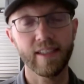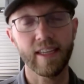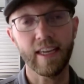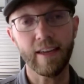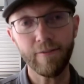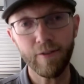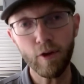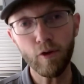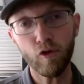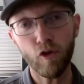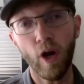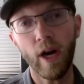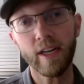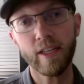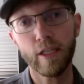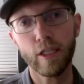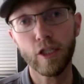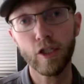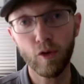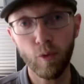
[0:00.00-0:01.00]
if you try
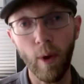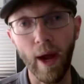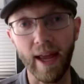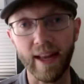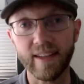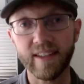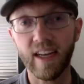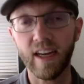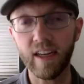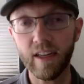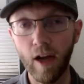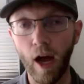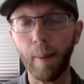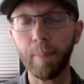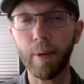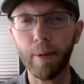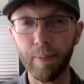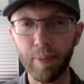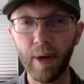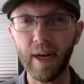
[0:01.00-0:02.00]
to sweat a
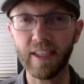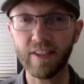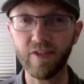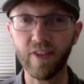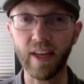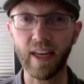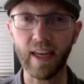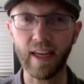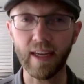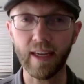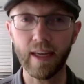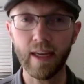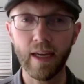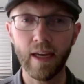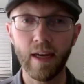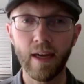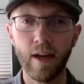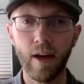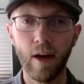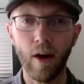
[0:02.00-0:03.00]
copper press fitting,
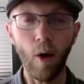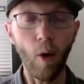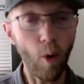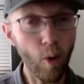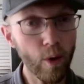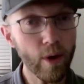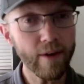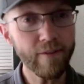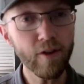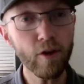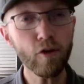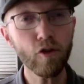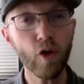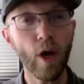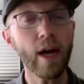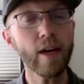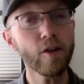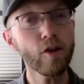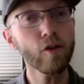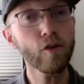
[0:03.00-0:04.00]
or if you
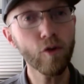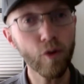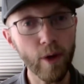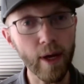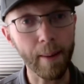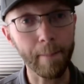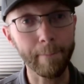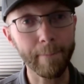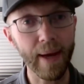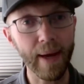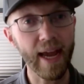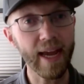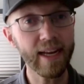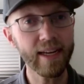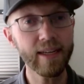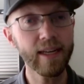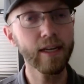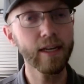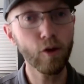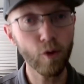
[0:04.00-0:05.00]
try to crimp
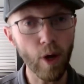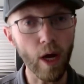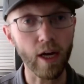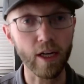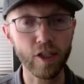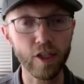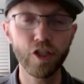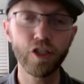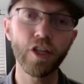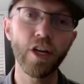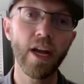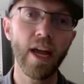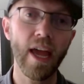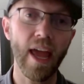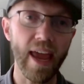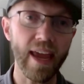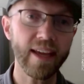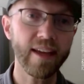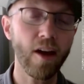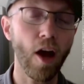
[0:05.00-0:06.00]
and crush
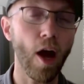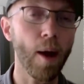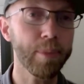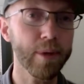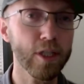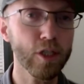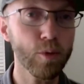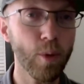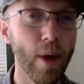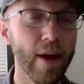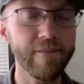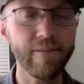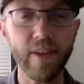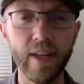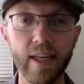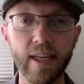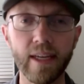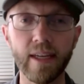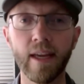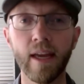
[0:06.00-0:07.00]
a copper sweat
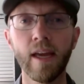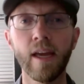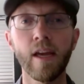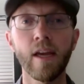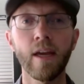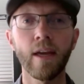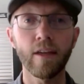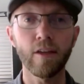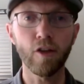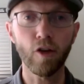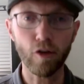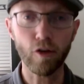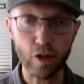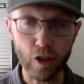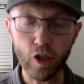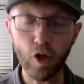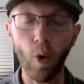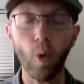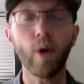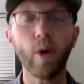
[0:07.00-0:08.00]
fitting, you're
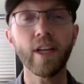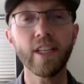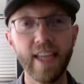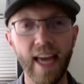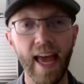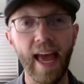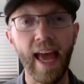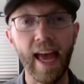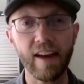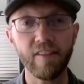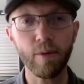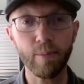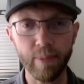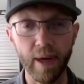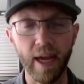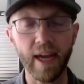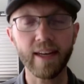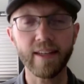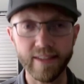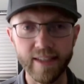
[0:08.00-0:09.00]
going to have a
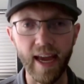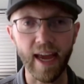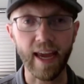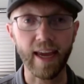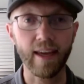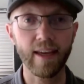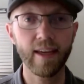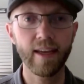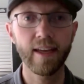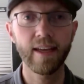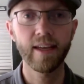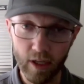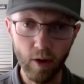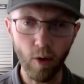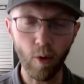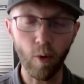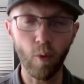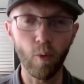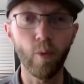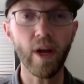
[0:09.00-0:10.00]
bad day.
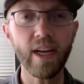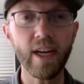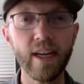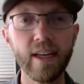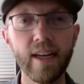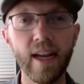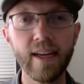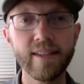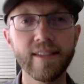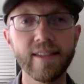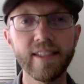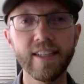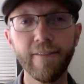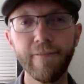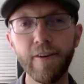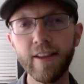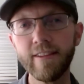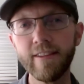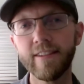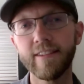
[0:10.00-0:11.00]
Recognize the
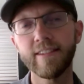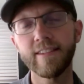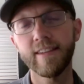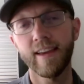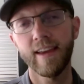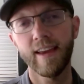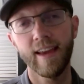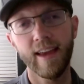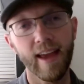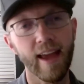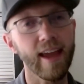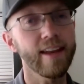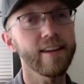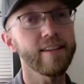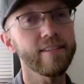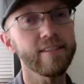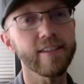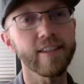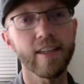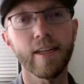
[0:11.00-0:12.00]
difference and
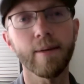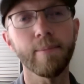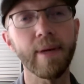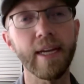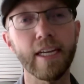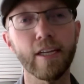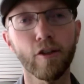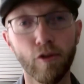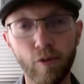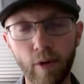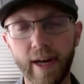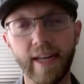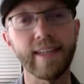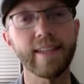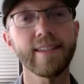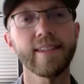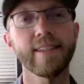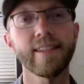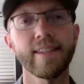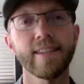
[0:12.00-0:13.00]
you're gonna be
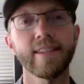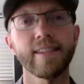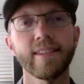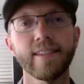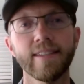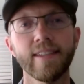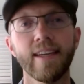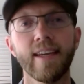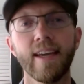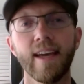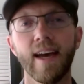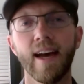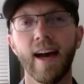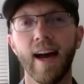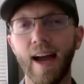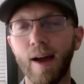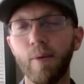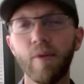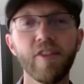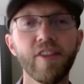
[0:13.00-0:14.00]
great.
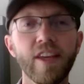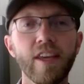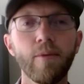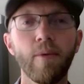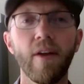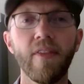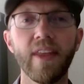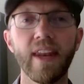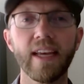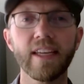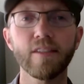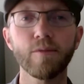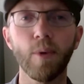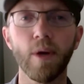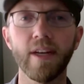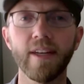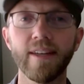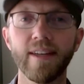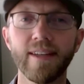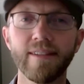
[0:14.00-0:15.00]
I will see you on the next one.